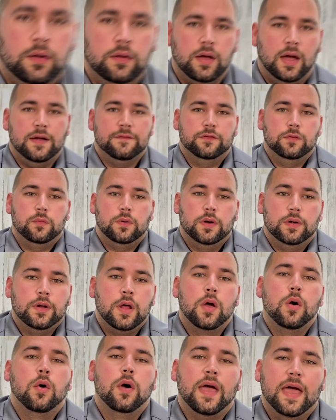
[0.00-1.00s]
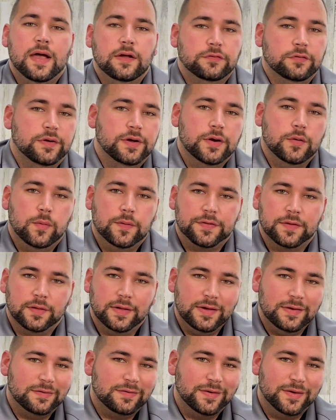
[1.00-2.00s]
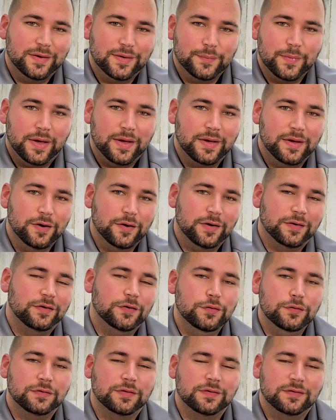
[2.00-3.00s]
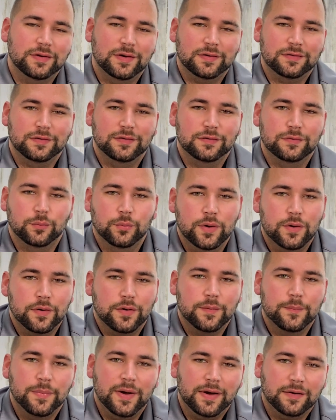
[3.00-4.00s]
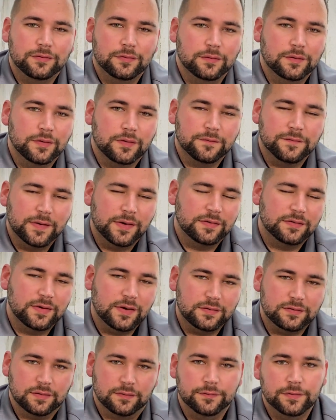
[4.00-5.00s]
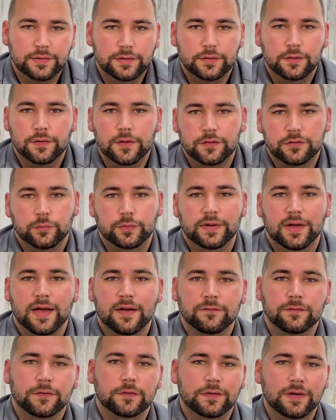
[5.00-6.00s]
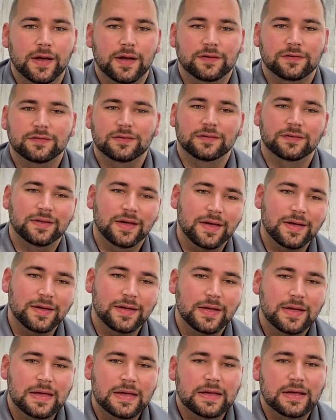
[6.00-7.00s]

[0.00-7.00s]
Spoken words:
Hey everyone, Andrew here with the Lake Team here in Houston, Texas. Welcome back to another fantastic video that we have for you guys today.